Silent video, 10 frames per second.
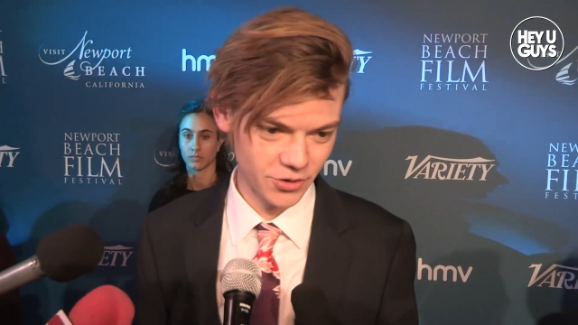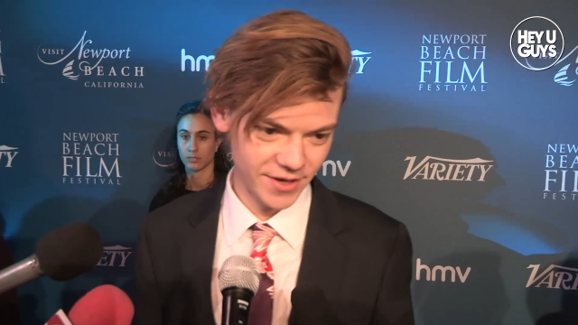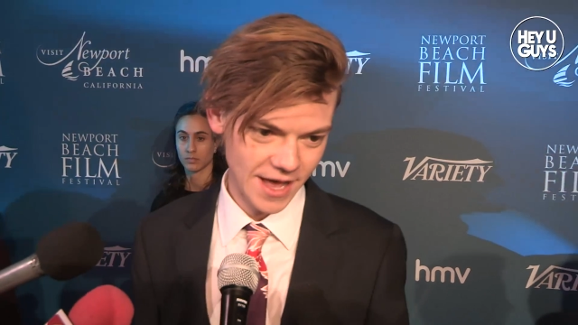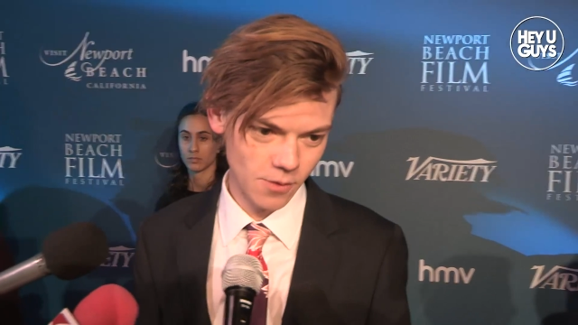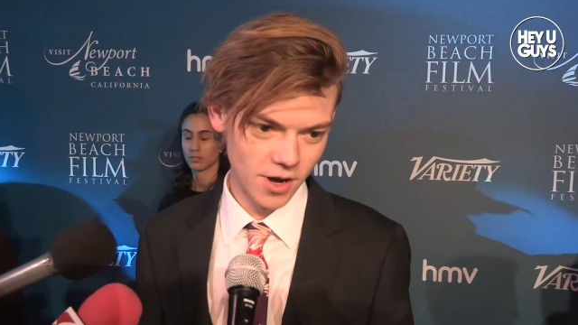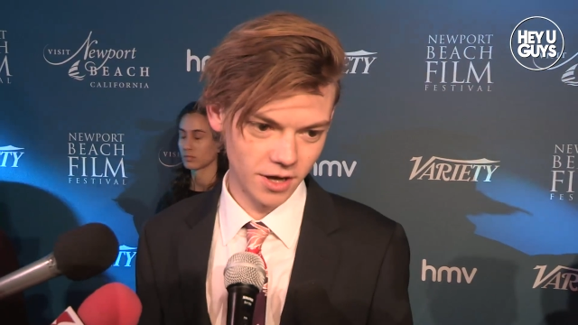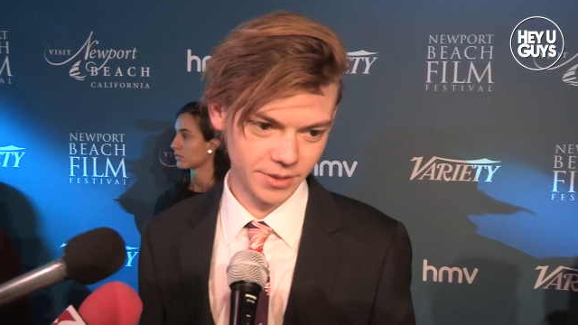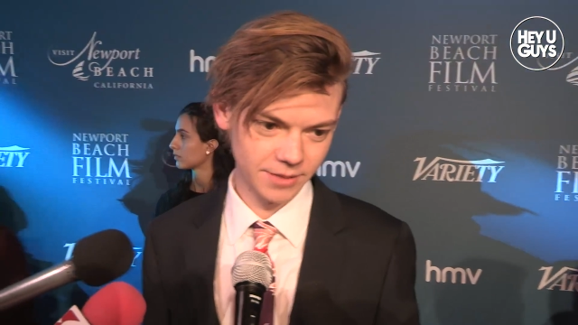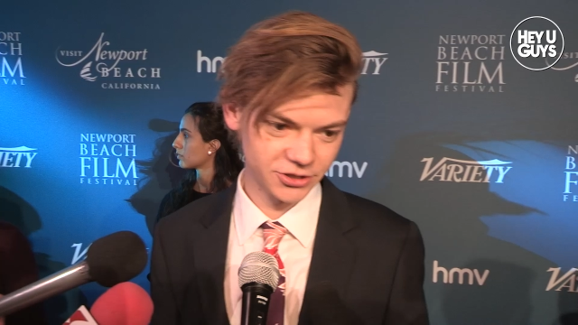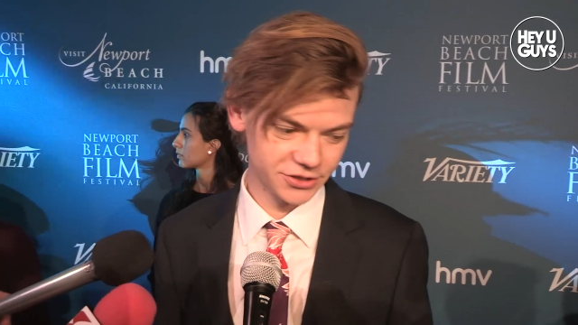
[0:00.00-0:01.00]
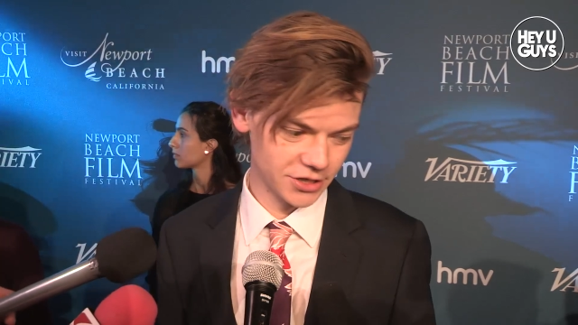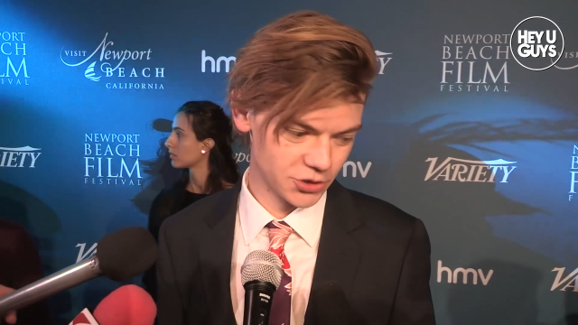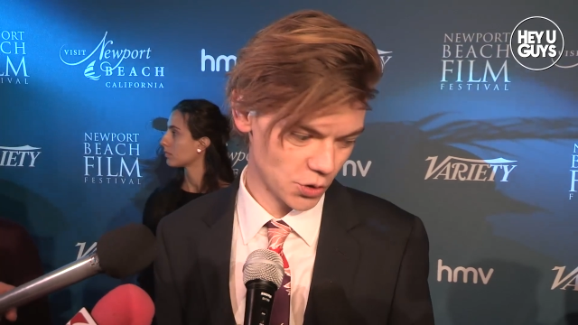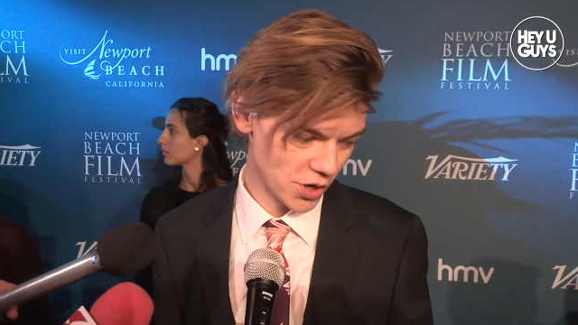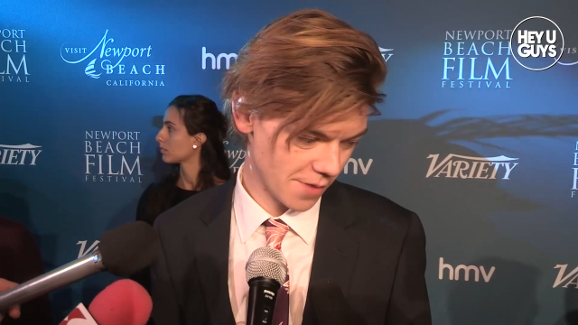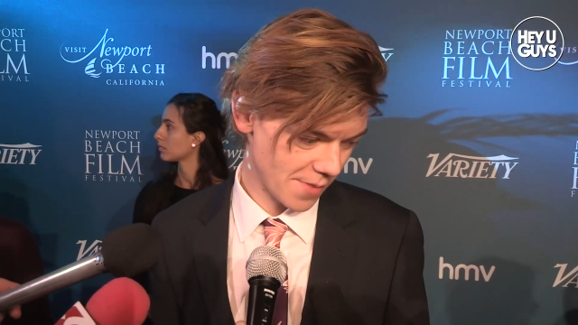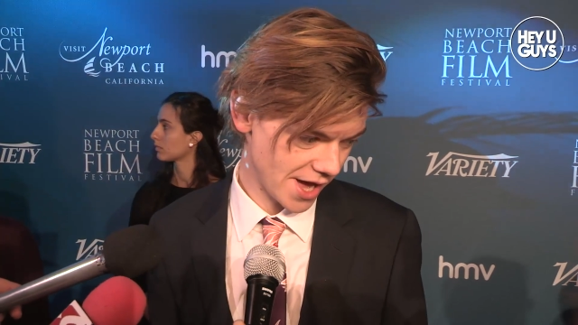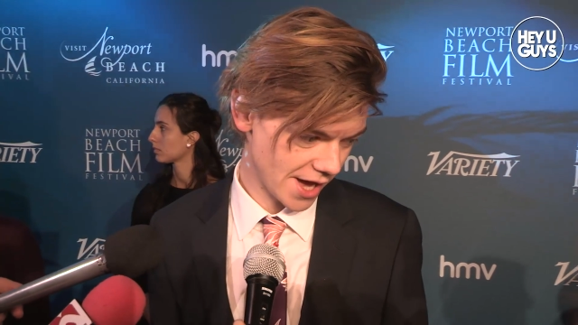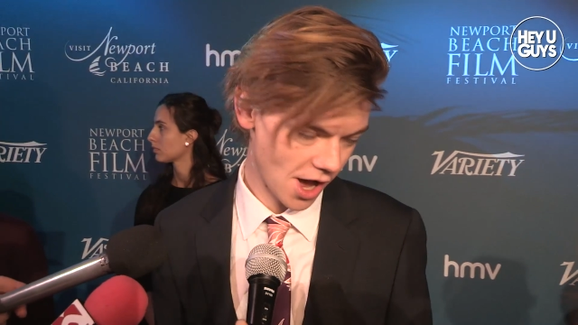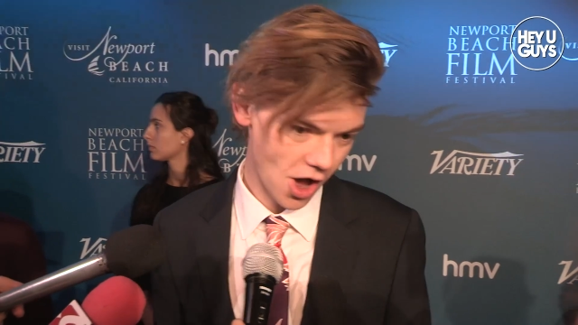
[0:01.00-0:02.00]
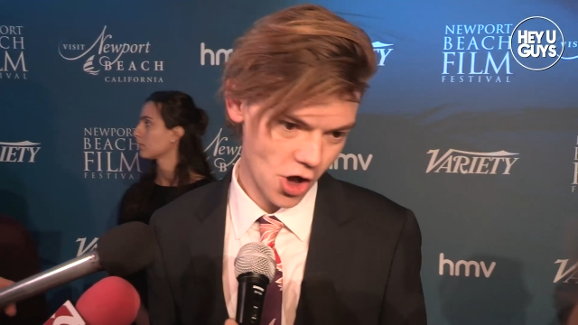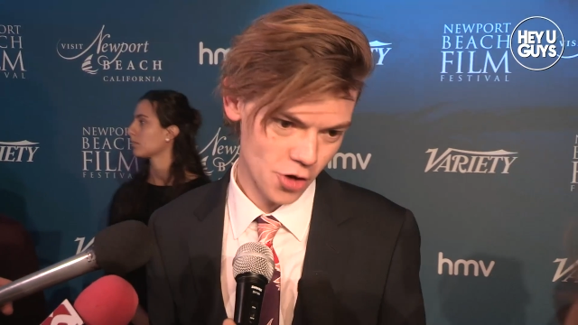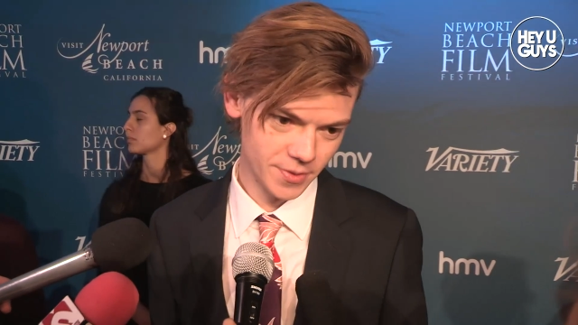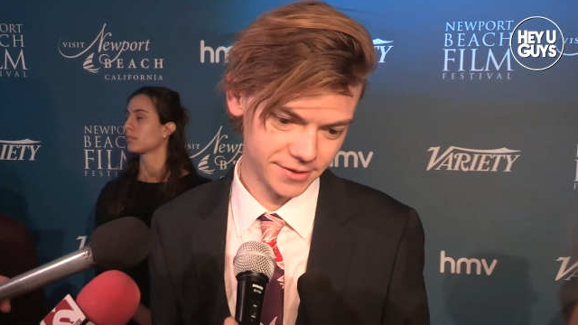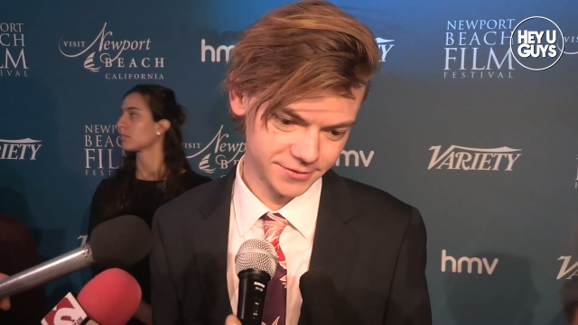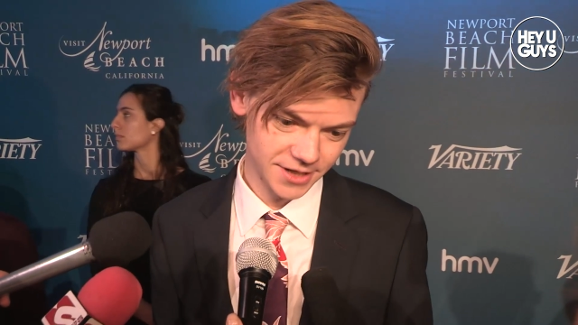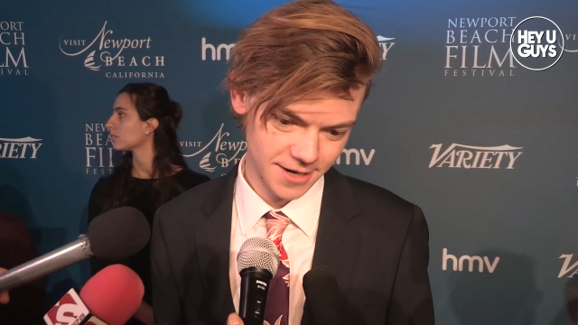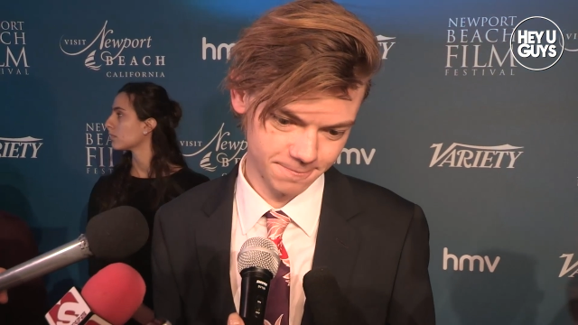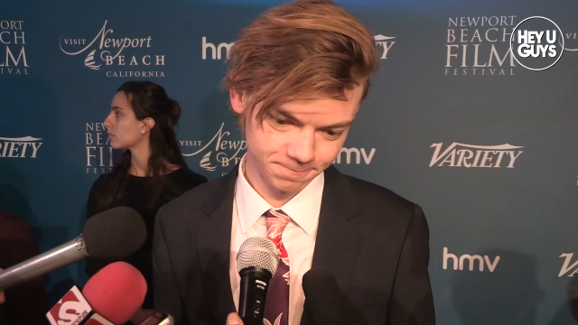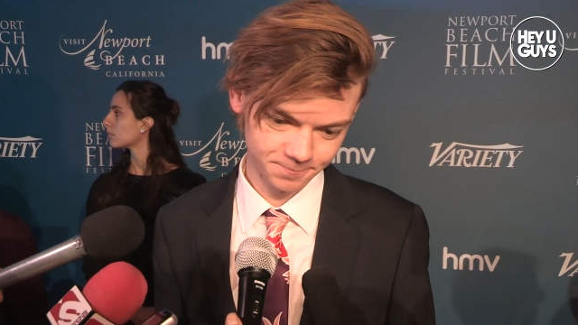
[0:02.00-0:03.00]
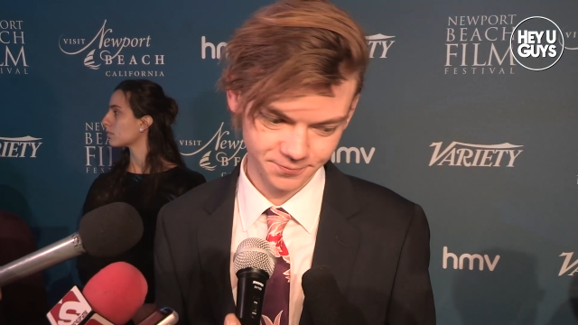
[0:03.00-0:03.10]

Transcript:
Speaker 1: doing that world, but I'm just enjoying being at home and